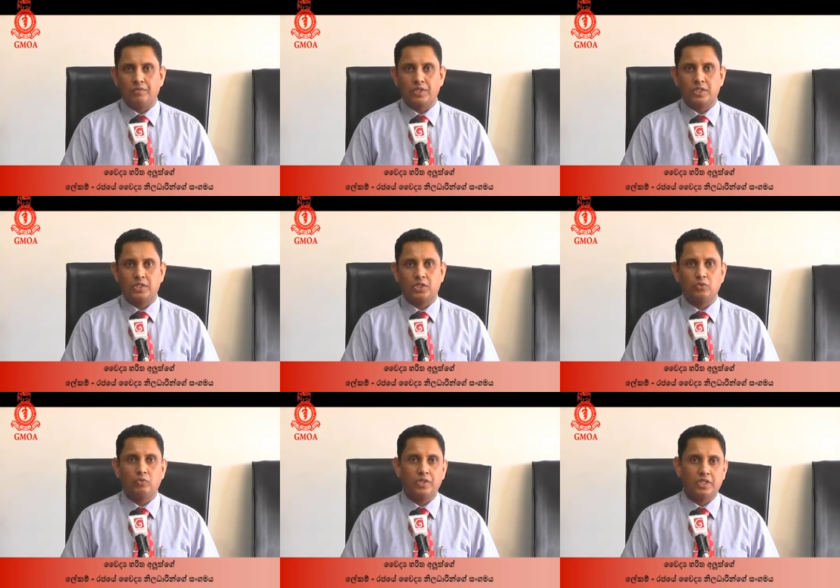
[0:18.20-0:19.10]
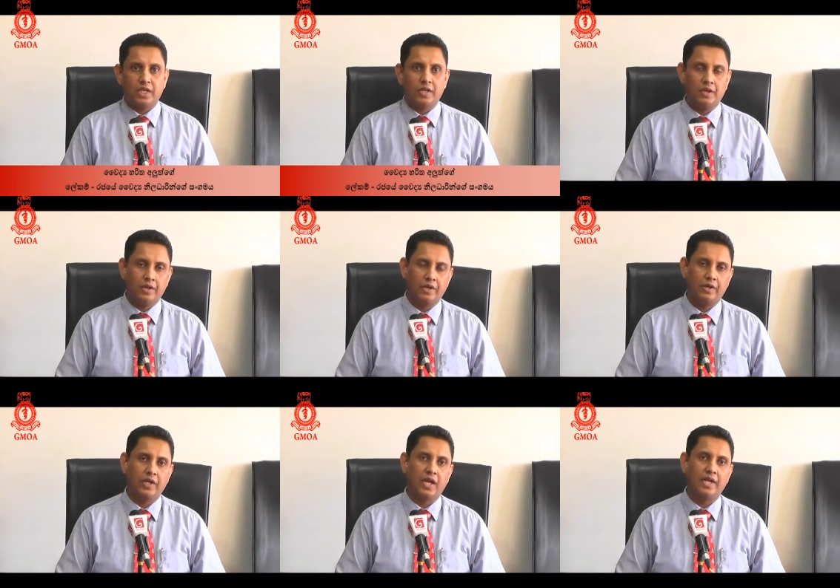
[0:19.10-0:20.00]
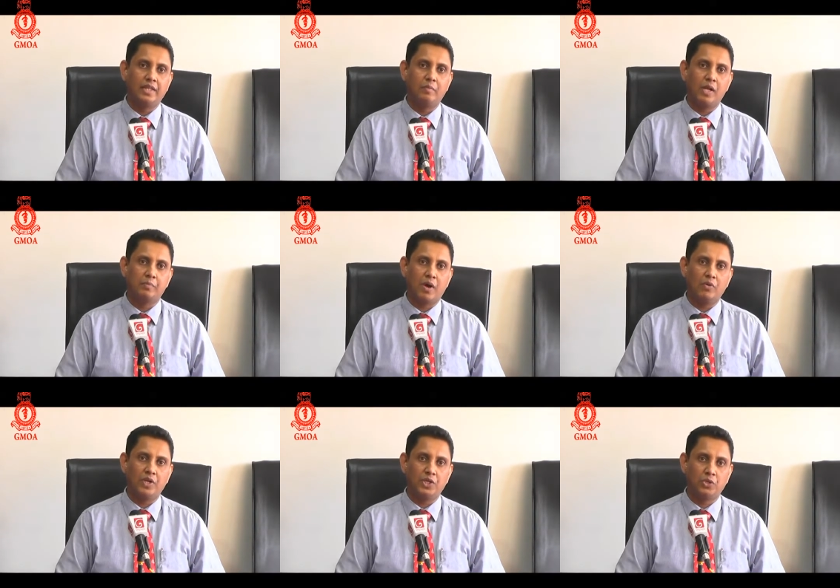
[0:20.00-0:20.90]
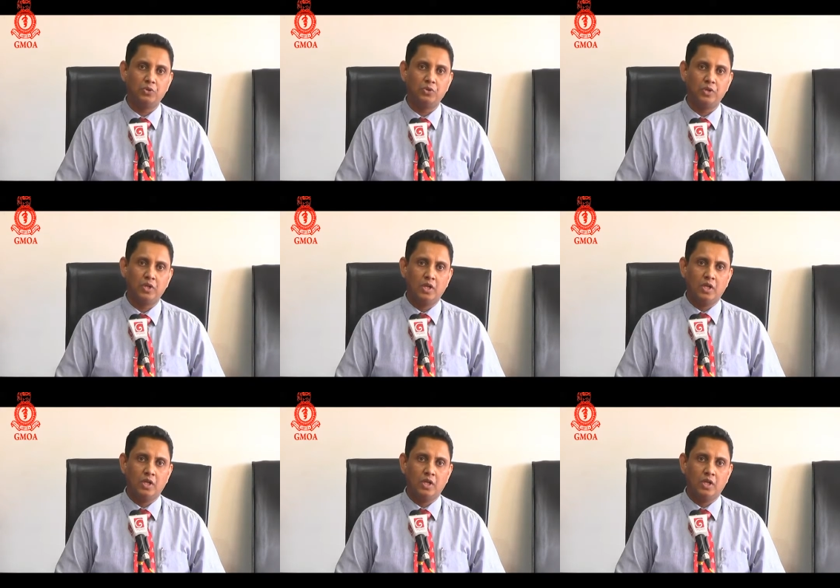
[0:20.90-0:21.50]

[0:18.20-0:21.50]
First issue was regarding the milk powder issue.